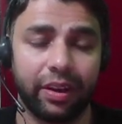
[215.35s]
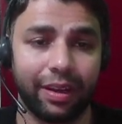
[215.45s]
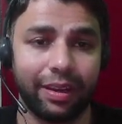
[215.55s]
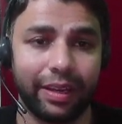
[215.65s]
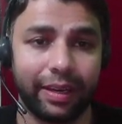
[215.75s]

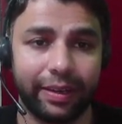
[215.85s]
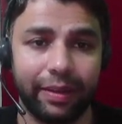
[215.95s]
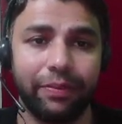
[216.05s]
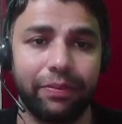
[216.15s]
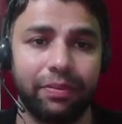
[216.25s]

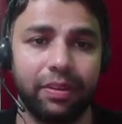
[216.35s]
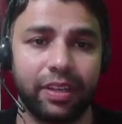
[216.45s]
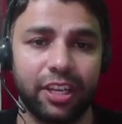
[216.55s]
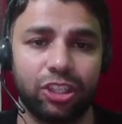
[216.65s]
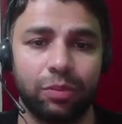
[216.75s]
relative
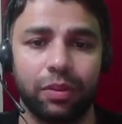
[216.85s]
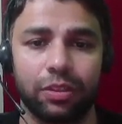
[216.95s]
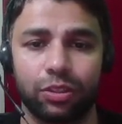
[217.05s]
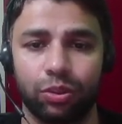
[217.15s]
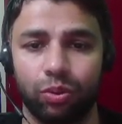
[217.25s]
customer.
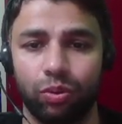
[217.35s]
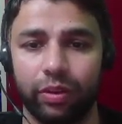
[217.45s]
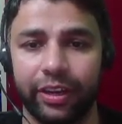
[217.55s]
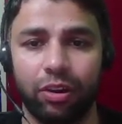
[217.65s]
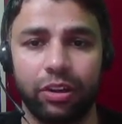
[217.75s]
So
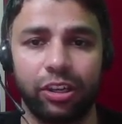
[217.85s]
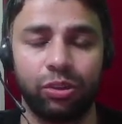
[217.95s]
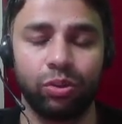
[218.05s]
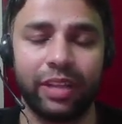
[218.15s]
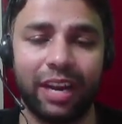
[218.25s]
in order to
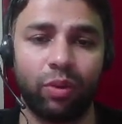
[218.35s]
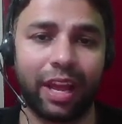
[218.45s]
do that, what I